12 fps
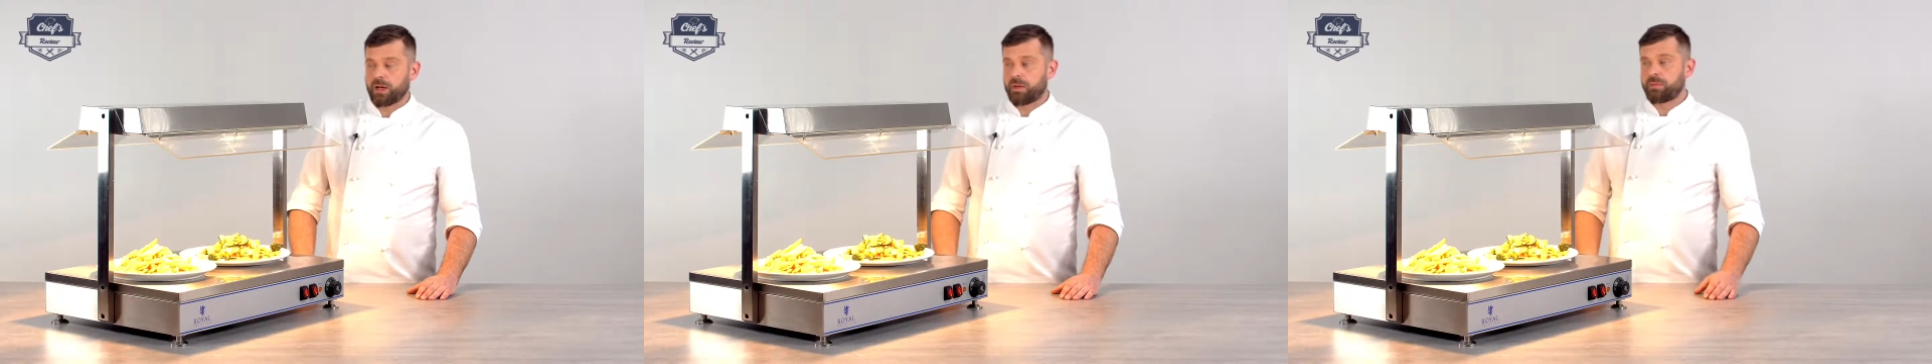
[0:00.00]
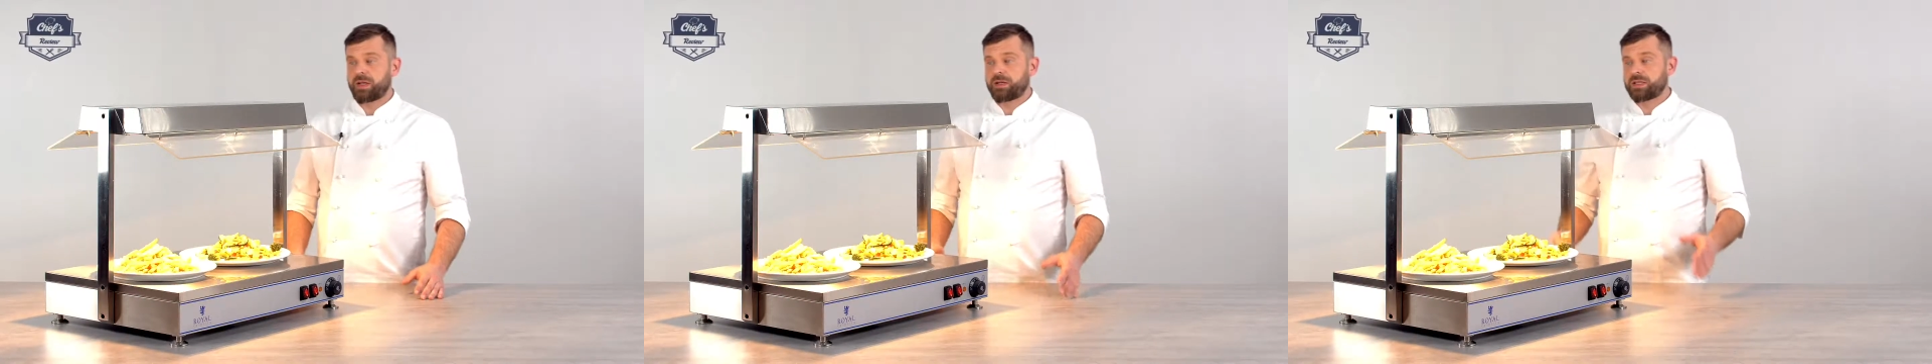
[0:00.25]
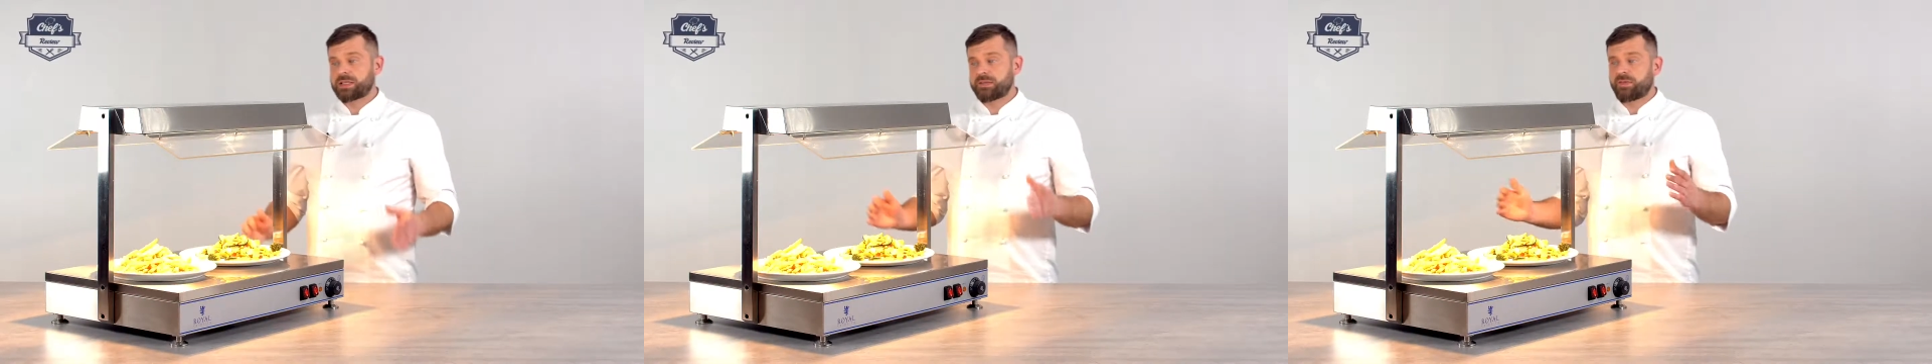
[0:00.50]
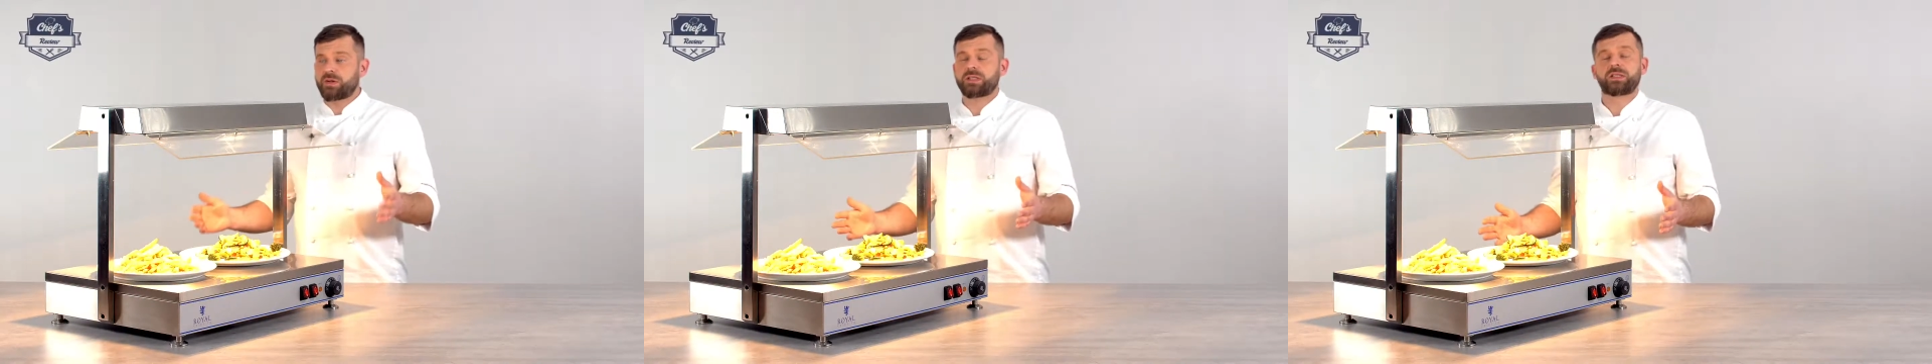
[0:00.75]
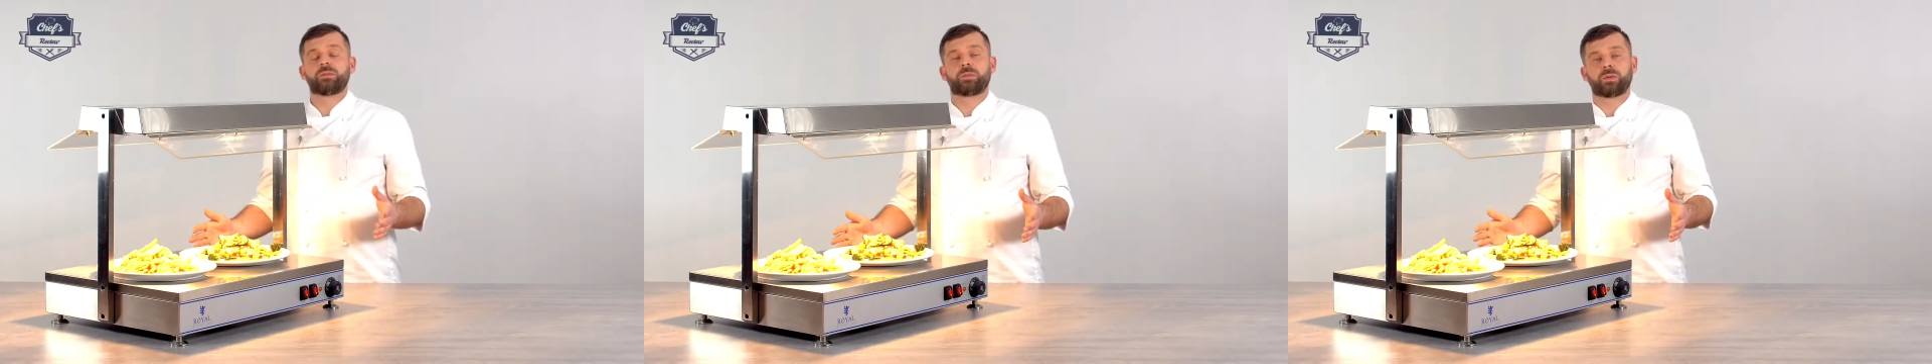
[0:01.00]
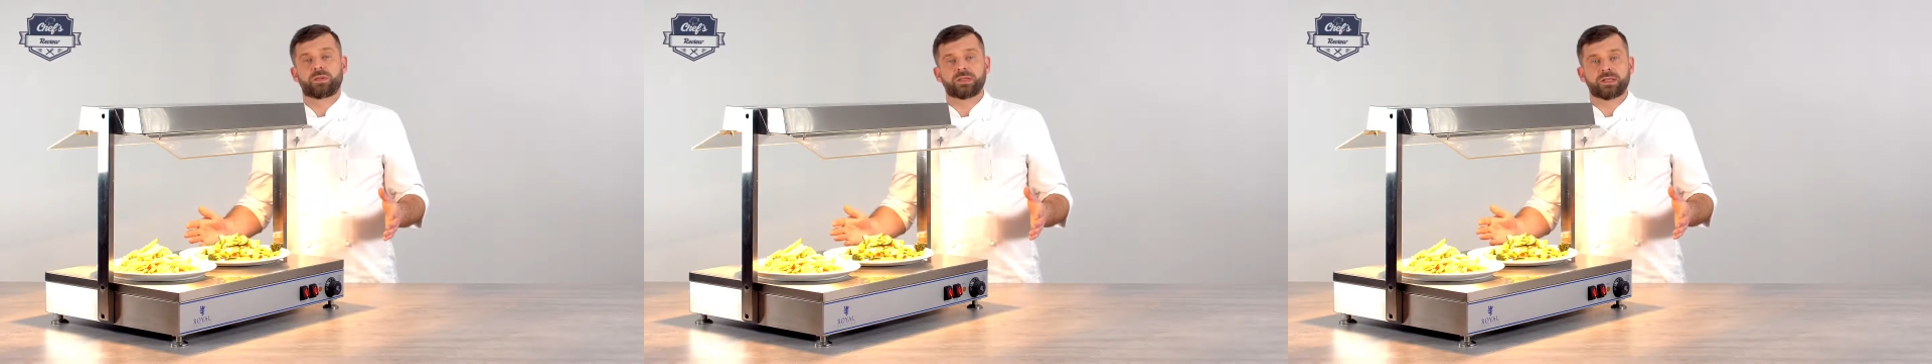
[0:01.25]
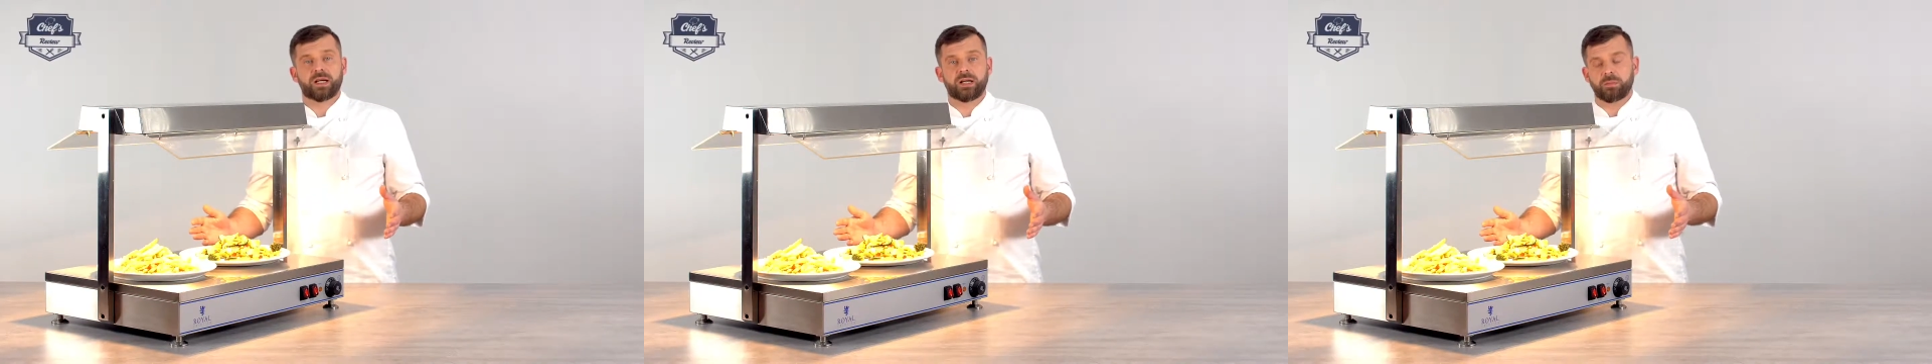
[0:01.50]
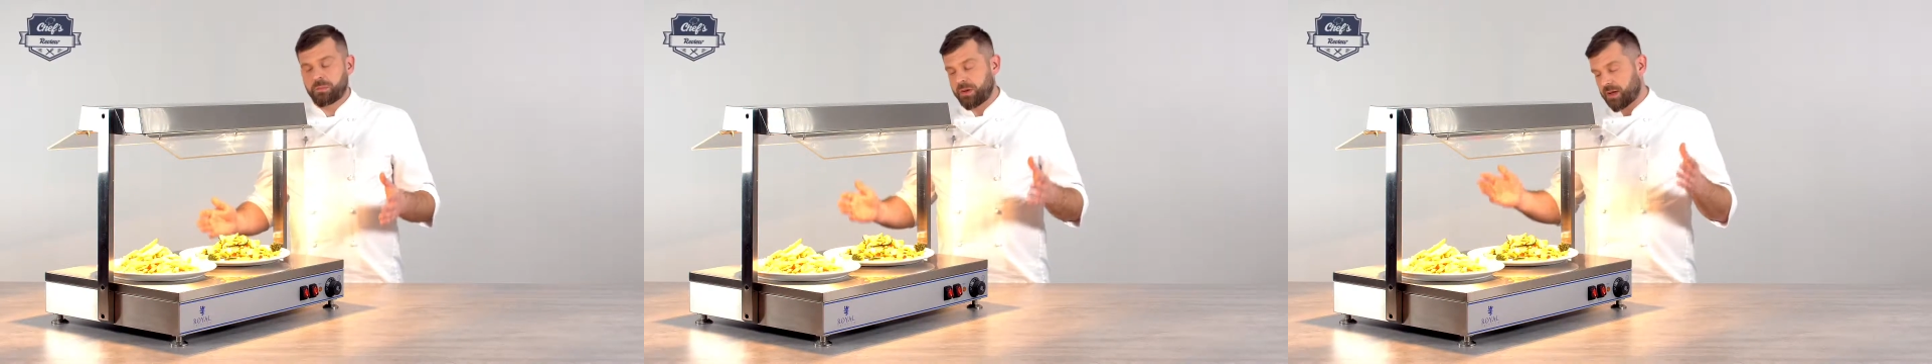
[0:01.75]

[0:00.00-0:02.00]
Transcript: I mean, it's a very simple design,